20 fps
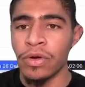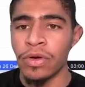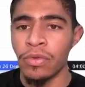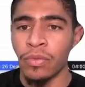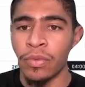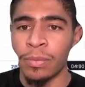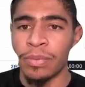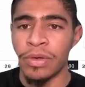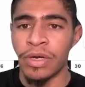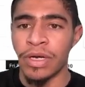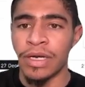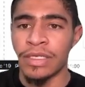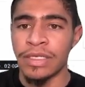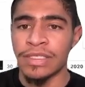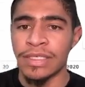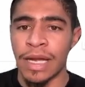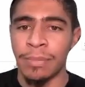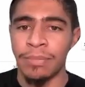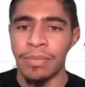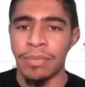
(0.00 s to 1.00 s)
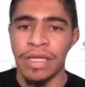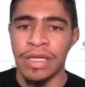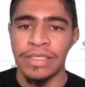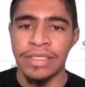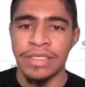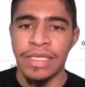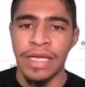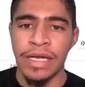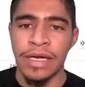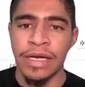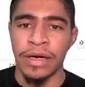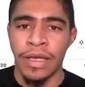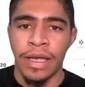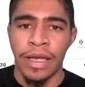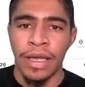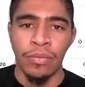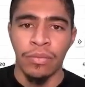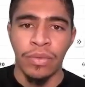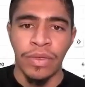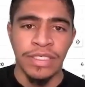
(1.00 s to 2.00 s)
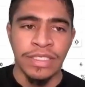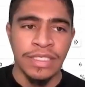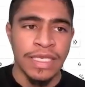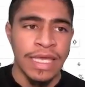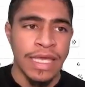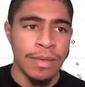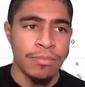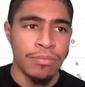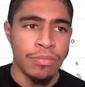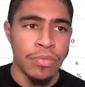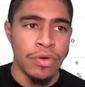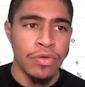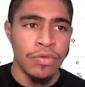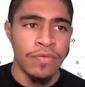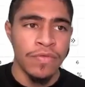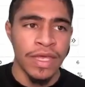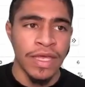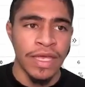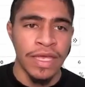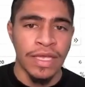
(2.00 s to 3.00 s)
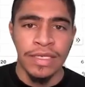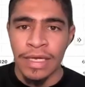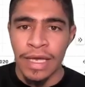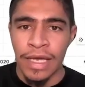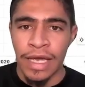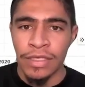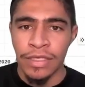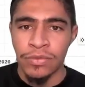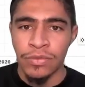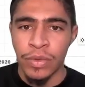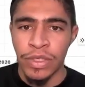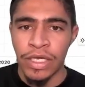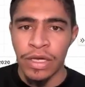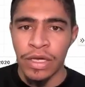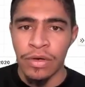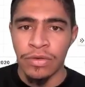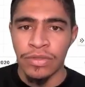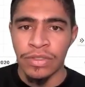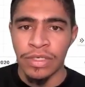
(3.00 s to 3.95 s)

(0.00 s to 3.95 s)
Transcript: we put in a stop loss there. And we just keep moving it as we go.